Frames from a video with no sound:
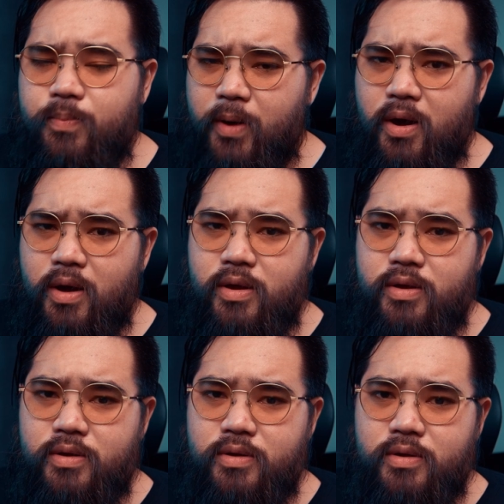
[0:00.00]

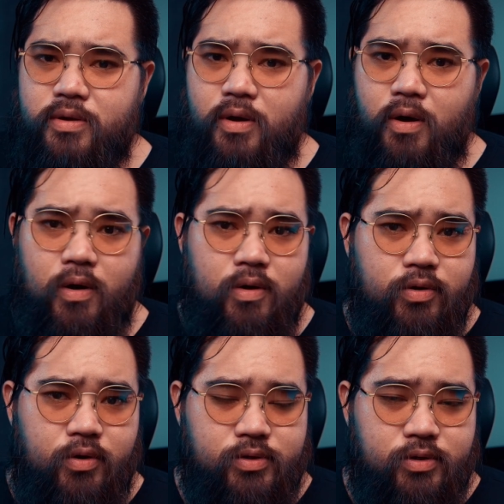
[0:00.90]
buy or
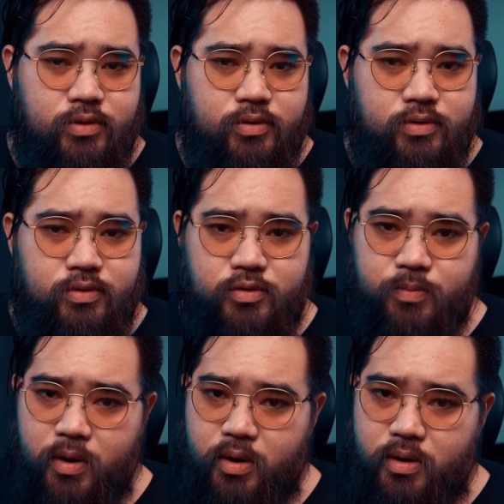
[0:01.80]
not to
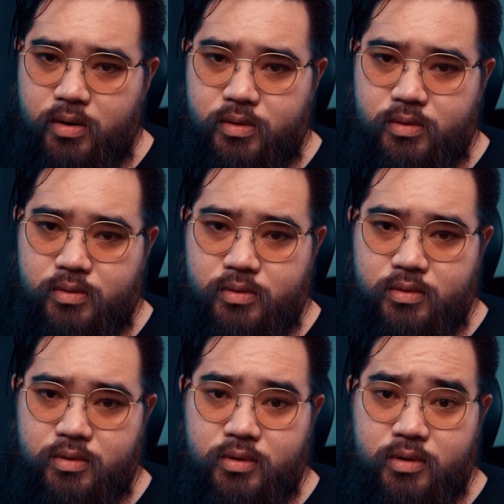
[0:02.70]
buy?
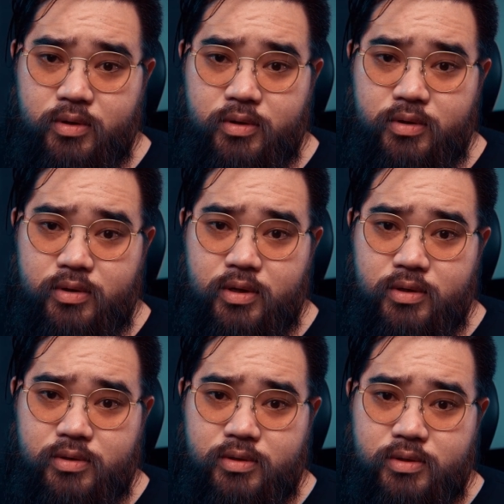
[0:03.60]

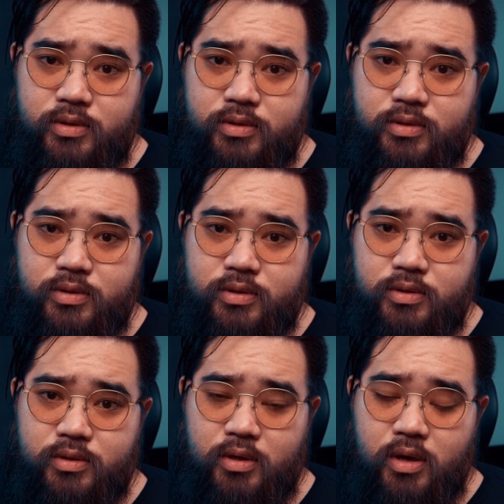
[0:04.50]
That is
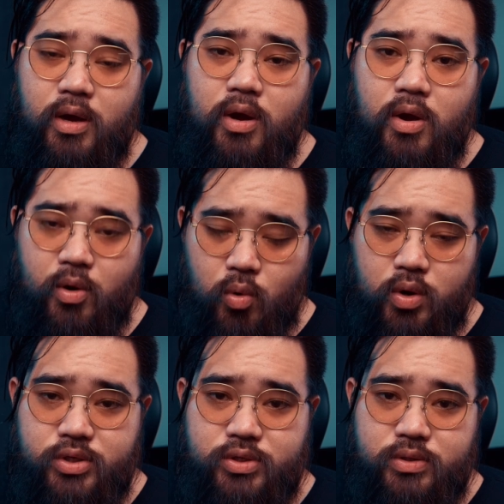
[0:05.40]
a
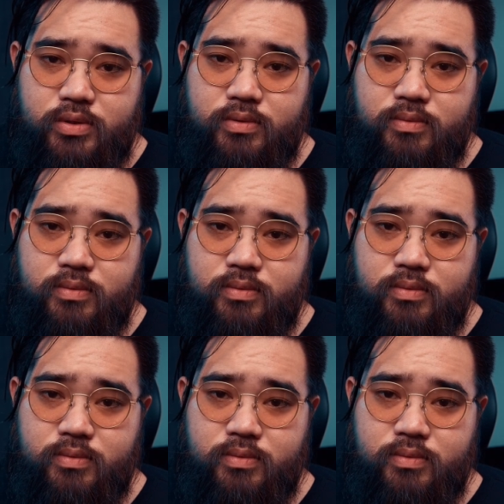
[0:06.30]
question.